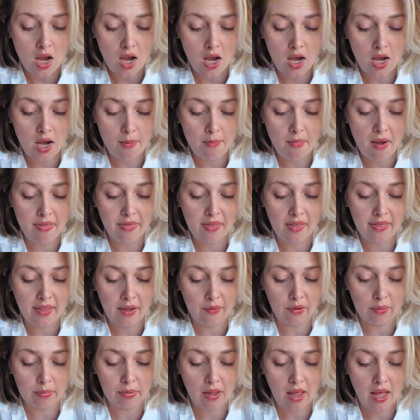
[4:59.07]
And then
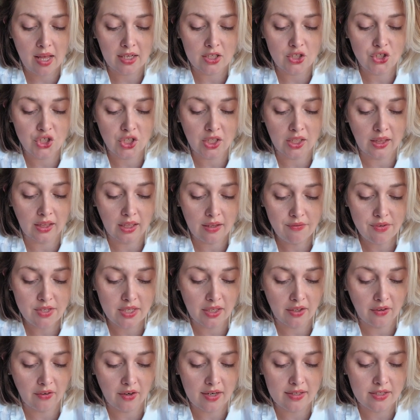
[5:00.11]
they reply, she lives
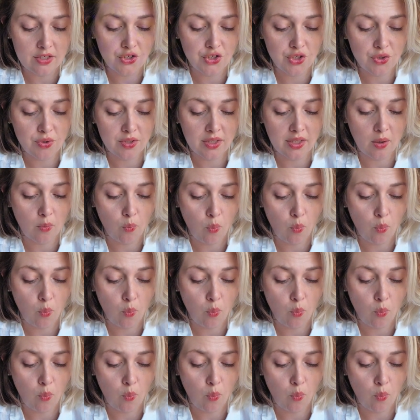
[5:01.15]
here and is using the